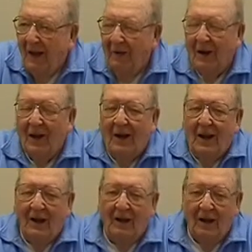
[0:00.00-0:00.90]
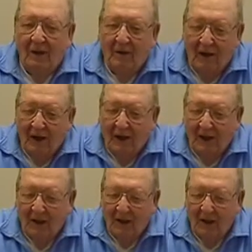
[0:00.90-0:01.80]
Well, I, I, I
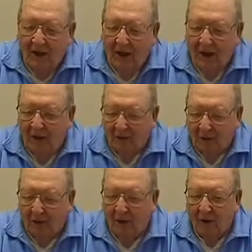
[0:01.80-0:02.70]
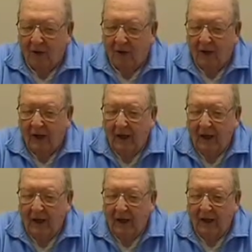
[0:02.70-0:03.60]
enlisted in the reserve
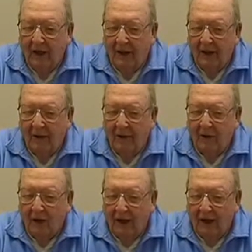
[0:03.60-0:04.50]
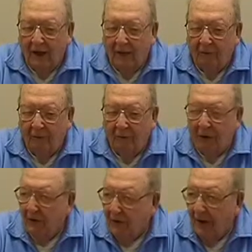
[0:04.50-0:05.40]
in, in July of
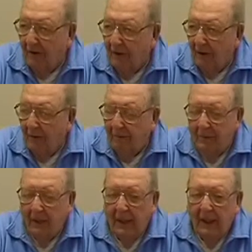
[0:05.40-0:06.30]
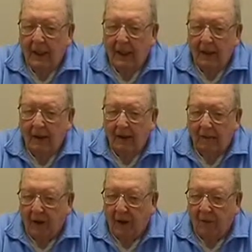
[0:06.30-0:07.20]
forty-seven. Uh, a
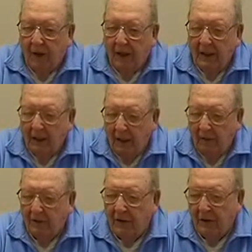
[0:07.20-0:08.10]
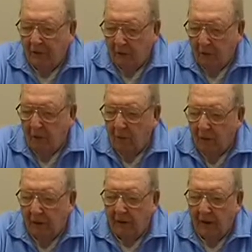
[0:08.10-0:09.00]
friend of mine that I was in school
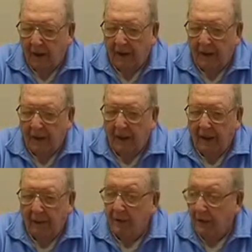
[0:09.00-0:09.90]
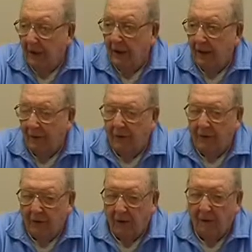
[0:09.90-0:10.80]
with, uh, he, he was in the
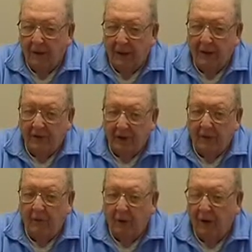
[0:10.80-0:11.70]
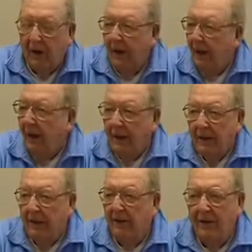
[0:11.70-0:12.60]
reserve, and he said, boy,
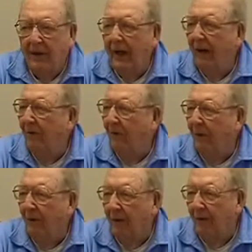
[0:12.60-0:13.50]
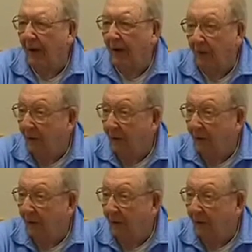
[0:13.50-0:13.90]
says, you can have a wonderful time.